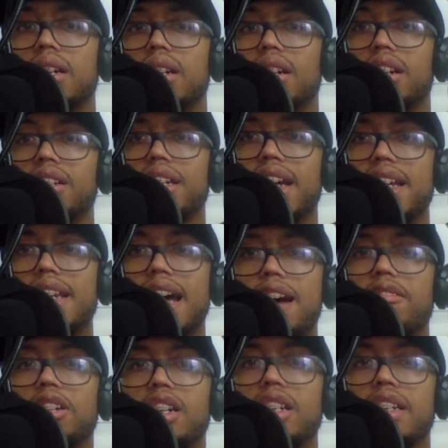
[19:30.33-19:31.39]
Okay,
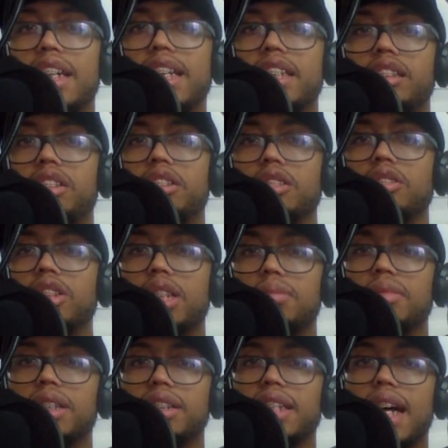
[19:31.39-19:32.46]
now we're going to get into
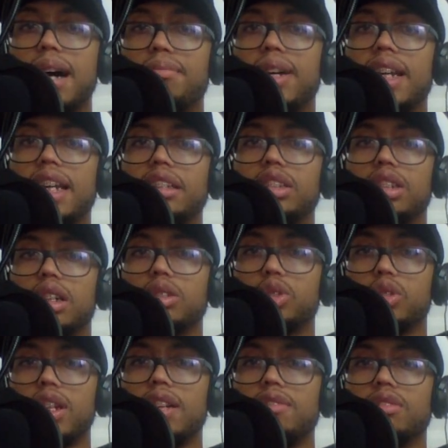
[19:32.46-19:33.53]
some of the top NHL
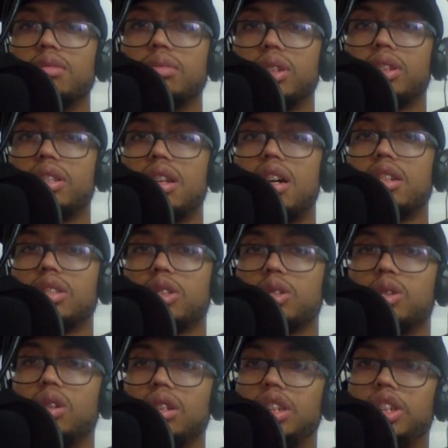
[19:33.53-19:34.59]
trade rumors talk. So,
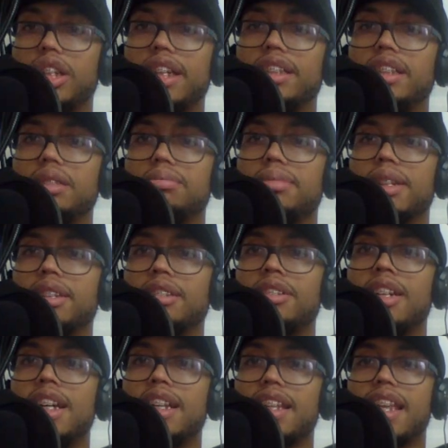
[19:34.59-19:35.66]
of course, JT Miller,
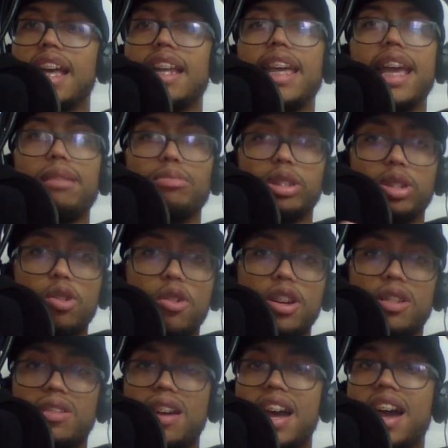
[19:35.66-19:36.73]
that name is
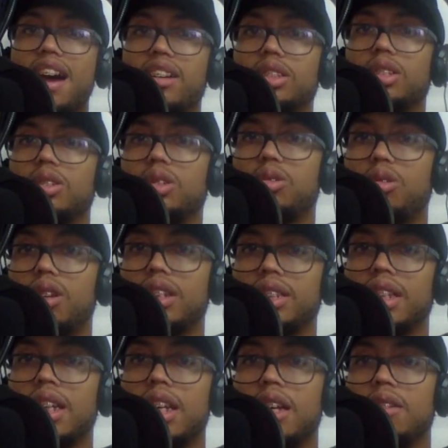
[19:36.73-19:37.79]
going around. So, of
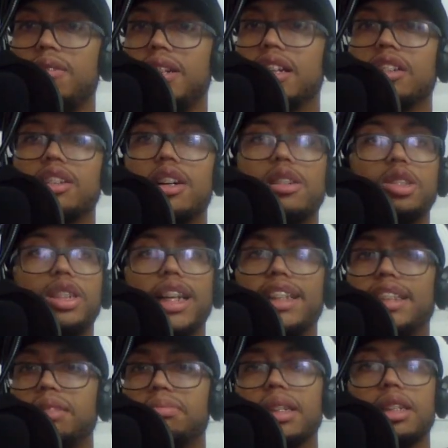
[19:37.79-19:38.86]
course, we don't know if
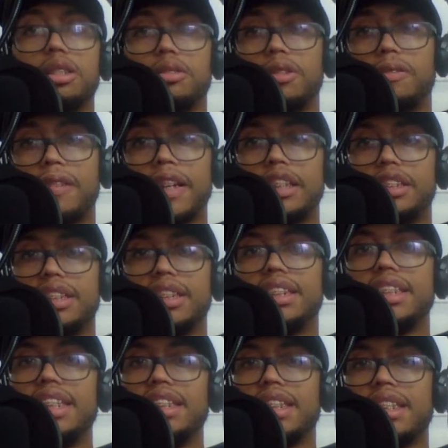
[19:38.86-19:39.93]
JT Miller will finish the
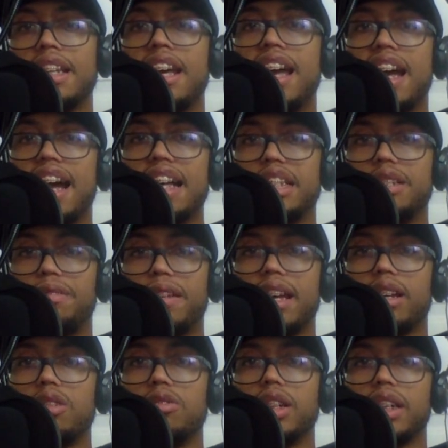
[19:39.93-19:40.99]
season as a
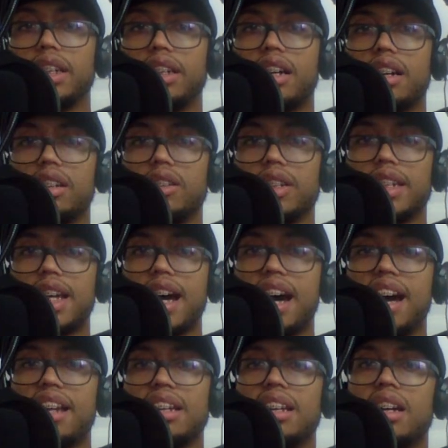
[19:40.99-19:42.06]
Vancouver Canuck or
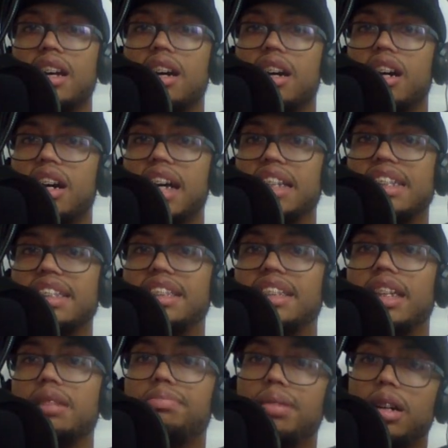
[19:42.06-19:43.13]
not. I did
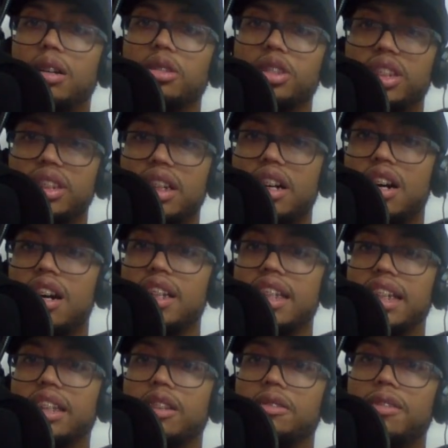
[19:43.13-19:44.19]
see a post
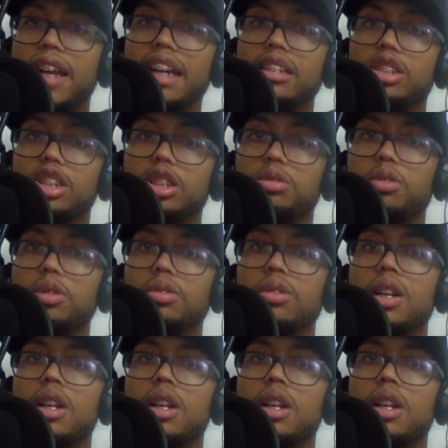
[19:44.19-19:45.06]
that the Rangers were